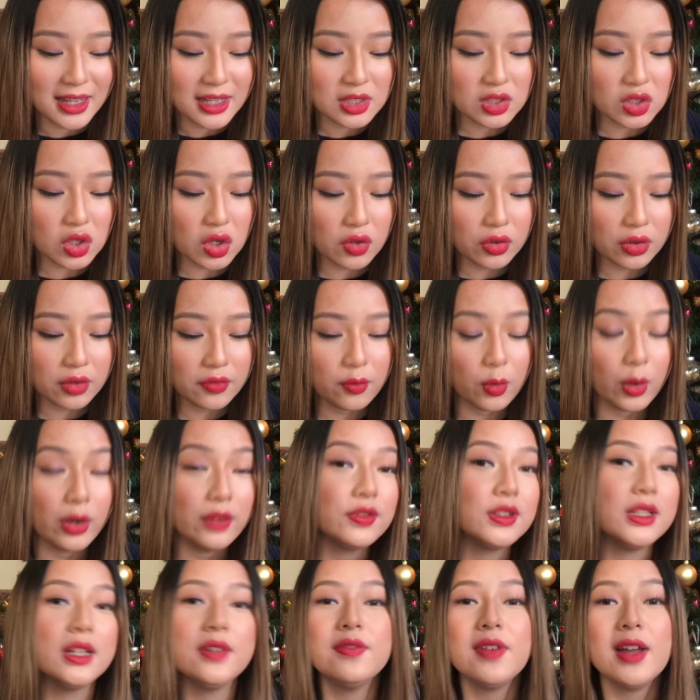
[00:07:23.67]
So the
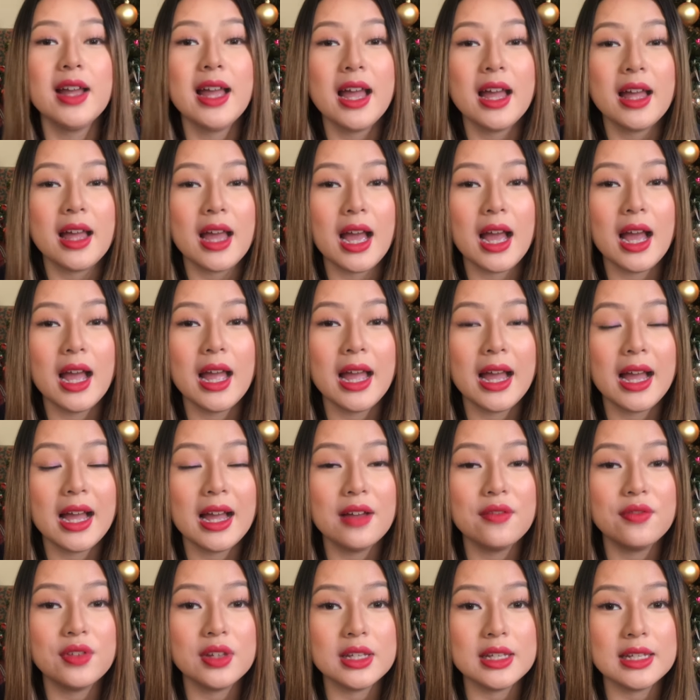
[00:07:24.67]
fourth gift I, ha I
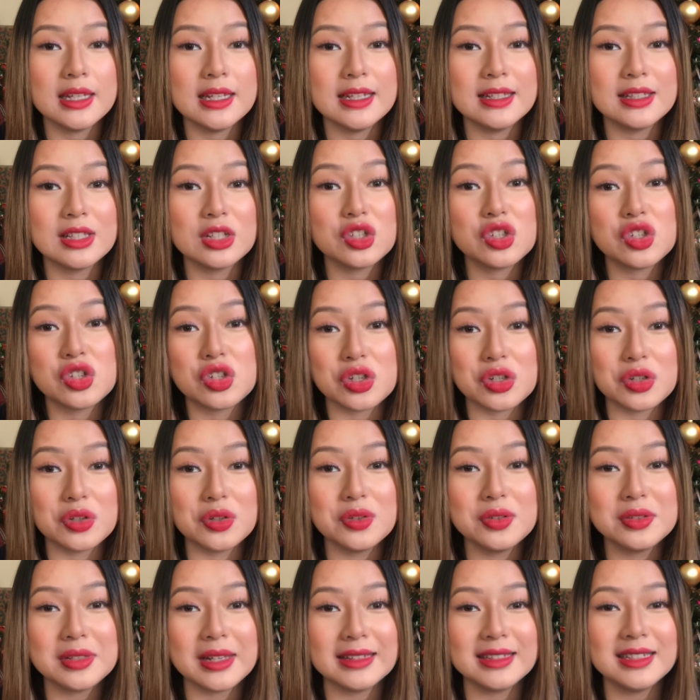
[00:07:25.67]
have is
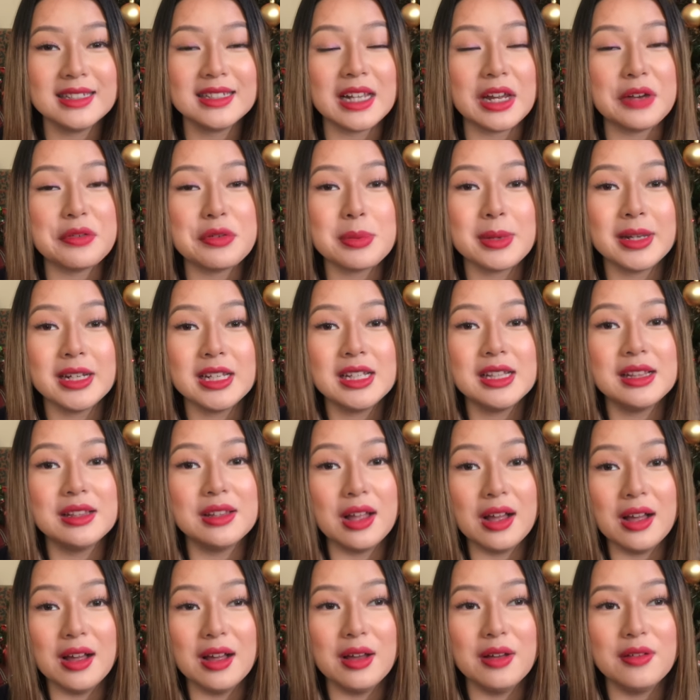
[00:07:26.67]
shoes. I think everybody
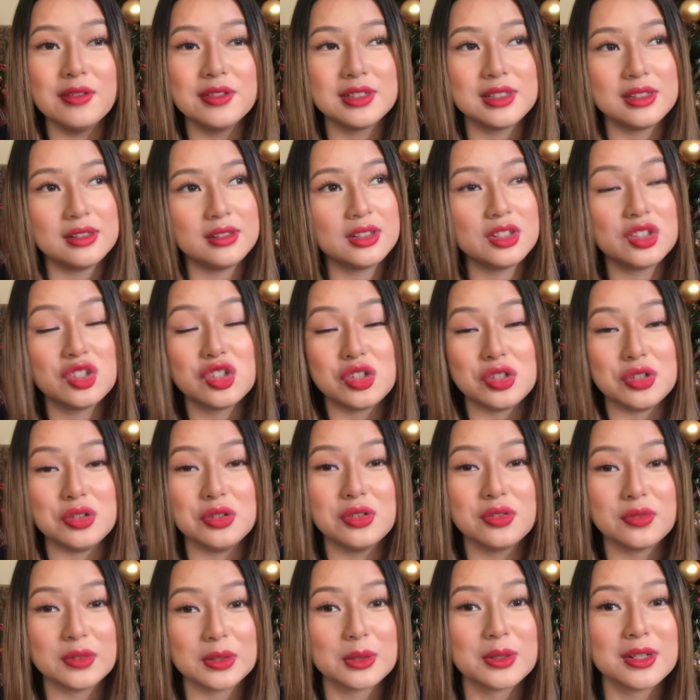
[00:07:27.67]
loves
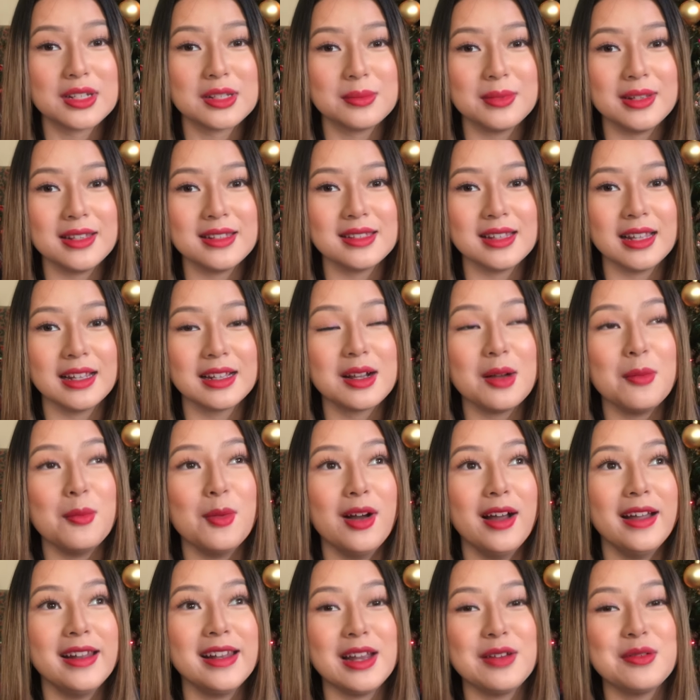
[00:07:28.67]
shoes for Christmas. Like, come
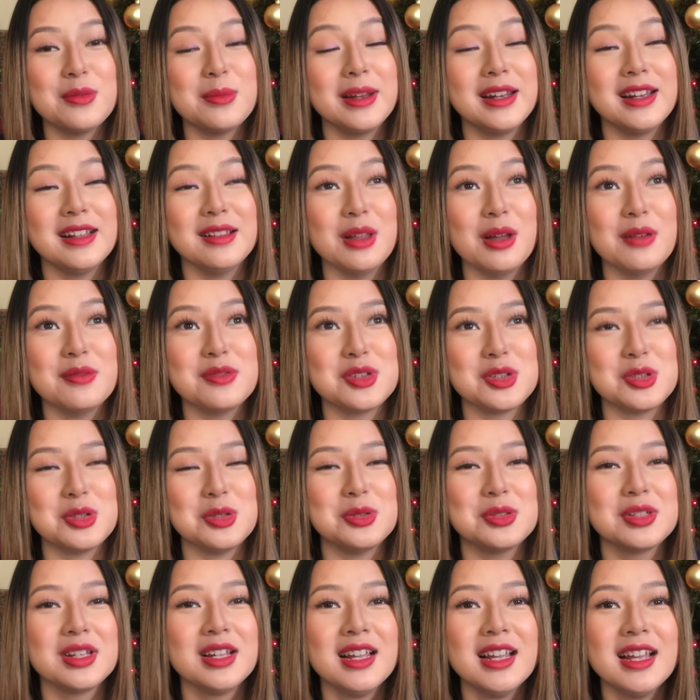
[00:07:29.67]
on, everybody loves
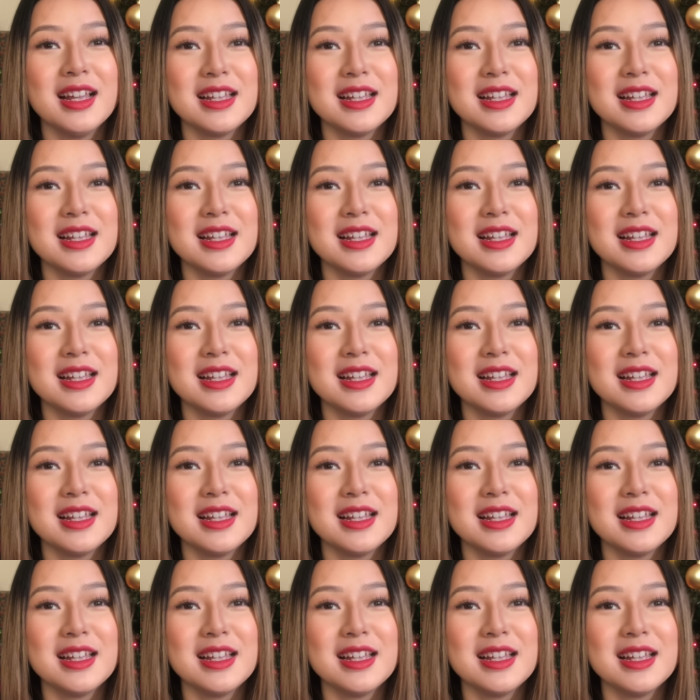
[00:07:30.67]
shoes.